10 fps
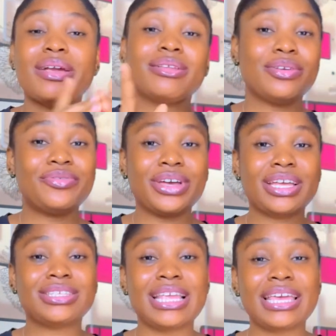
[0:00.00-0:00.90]
don't
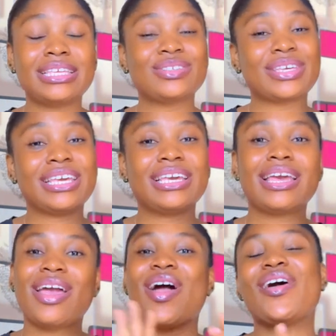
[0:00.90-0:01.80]
forget to like it, okay?
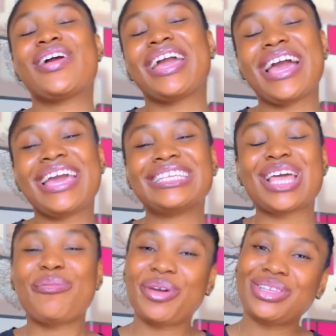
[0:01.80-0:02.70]
All right, guys,
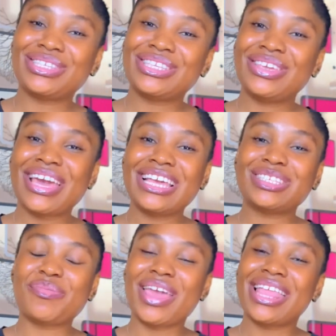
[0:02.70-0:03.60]
I'm going to see you guys
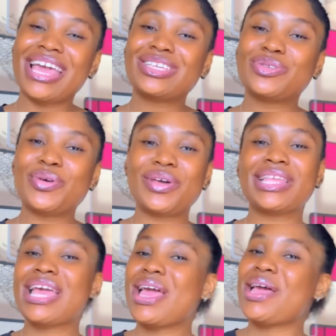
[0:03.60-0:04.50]
in my next one.